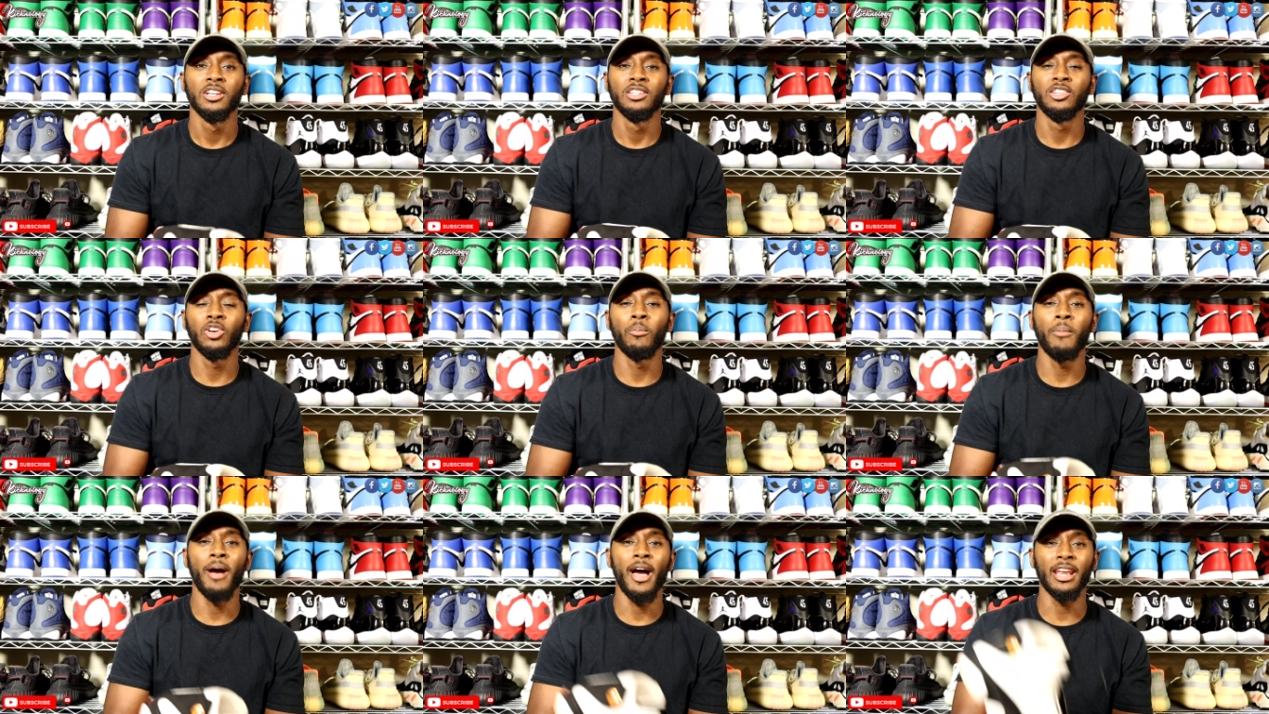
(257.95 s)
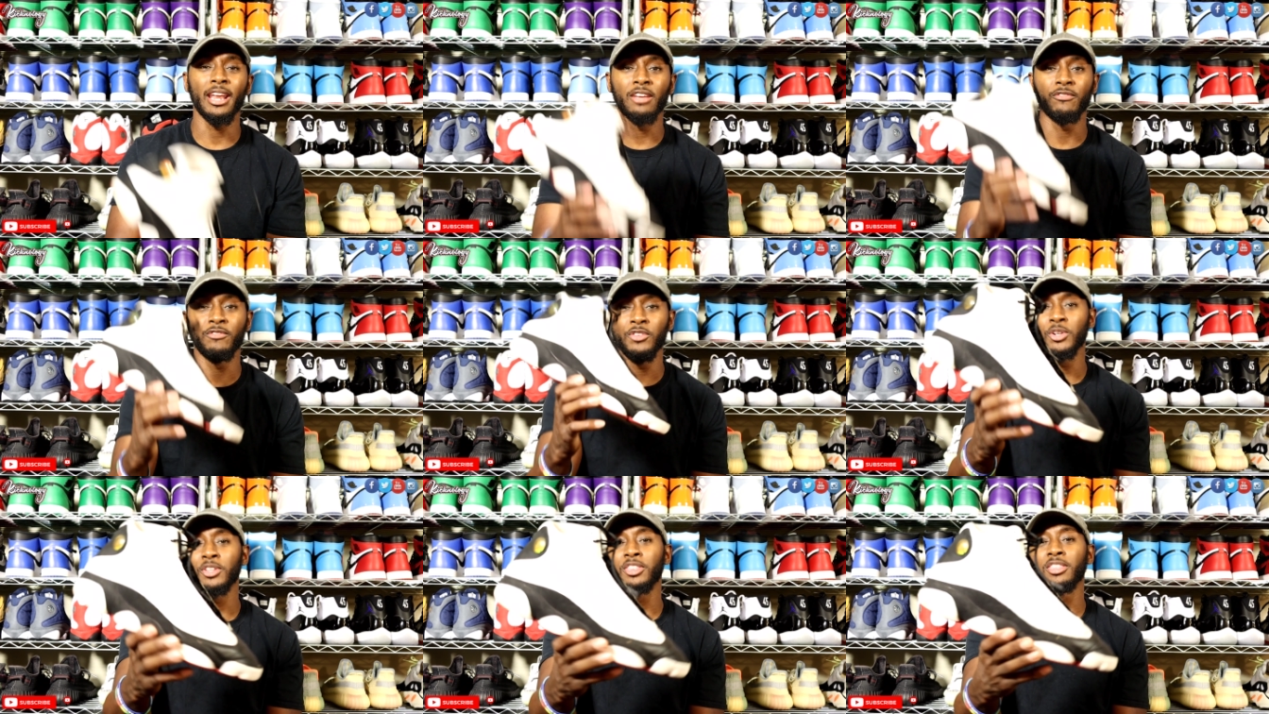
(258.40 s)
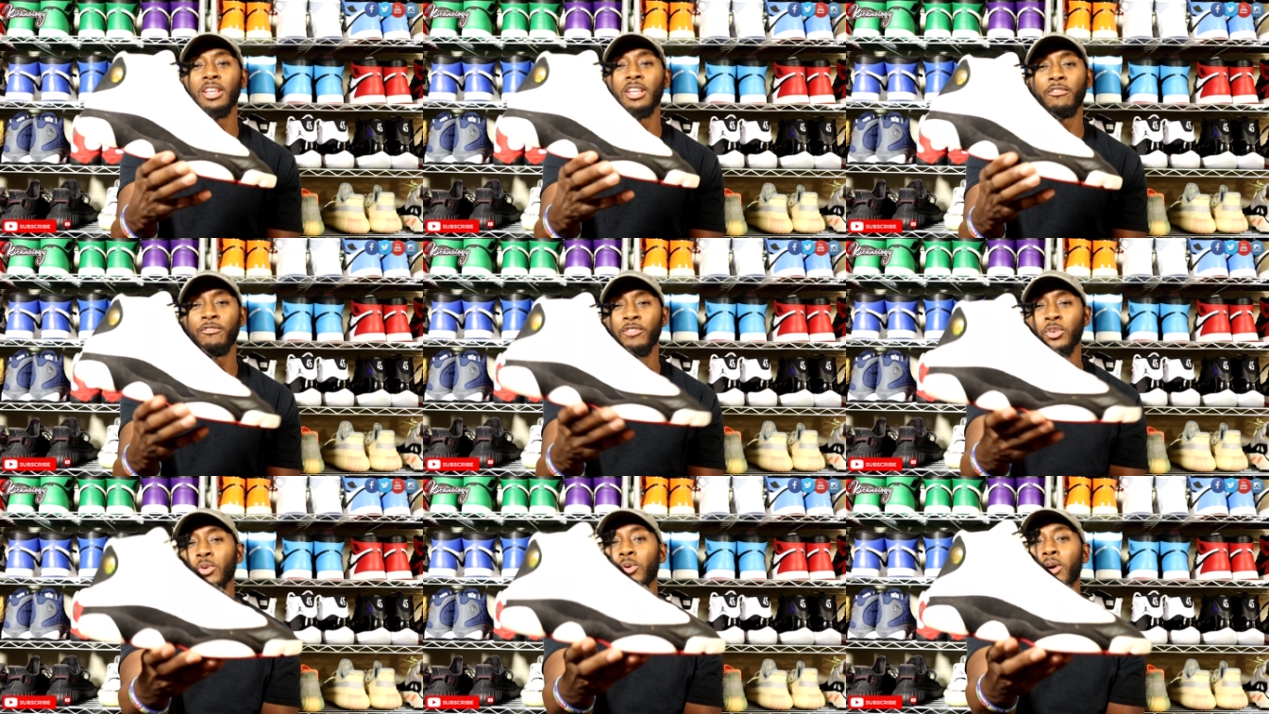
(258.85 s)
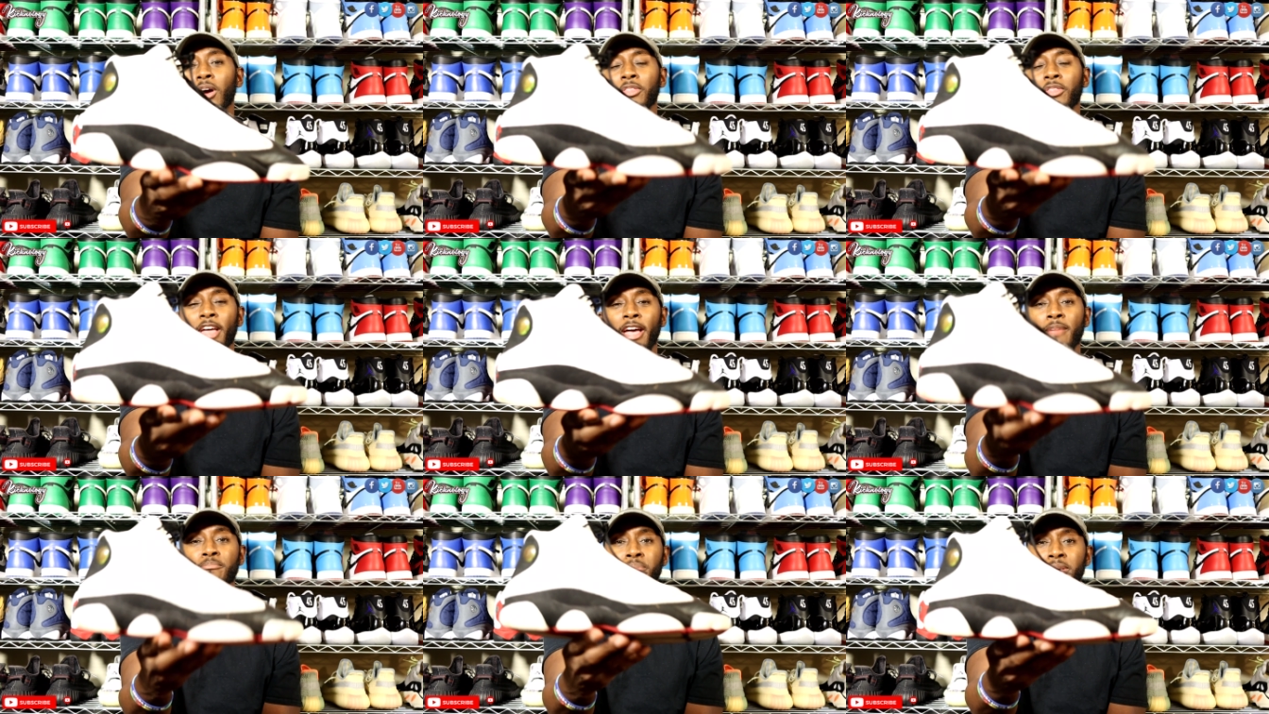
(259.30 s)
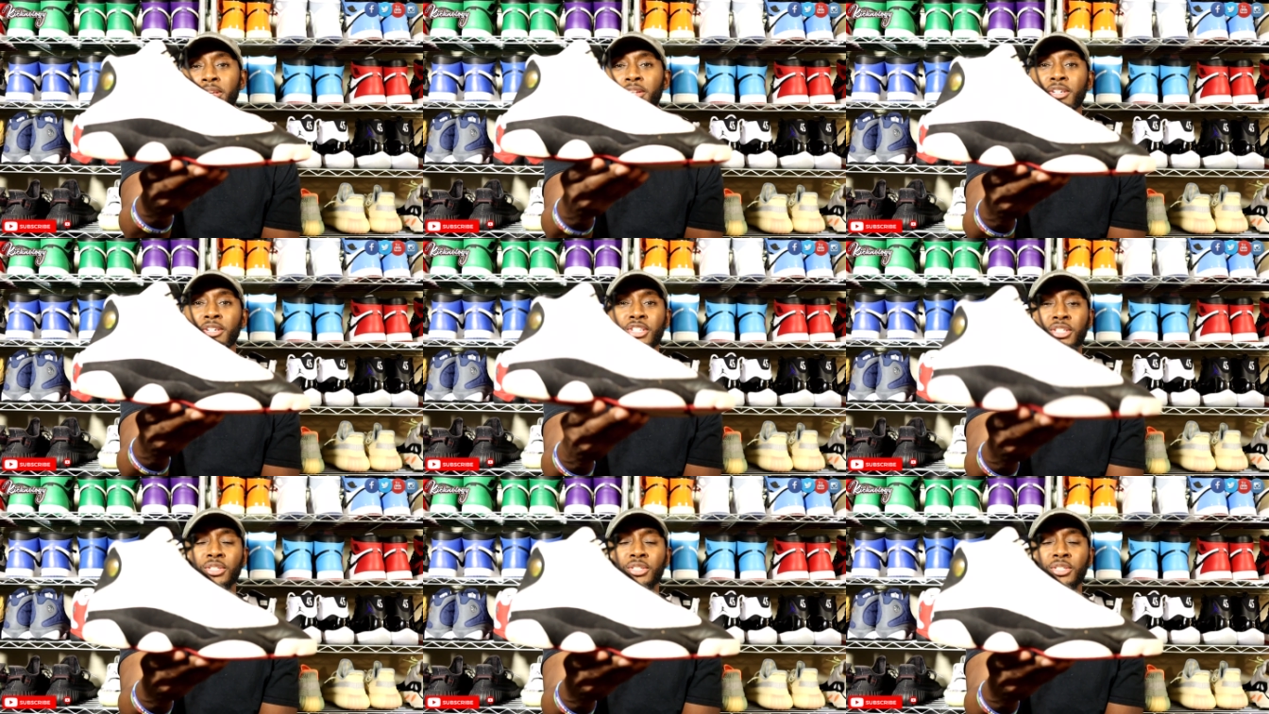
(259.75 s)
no matter if you if you are that beater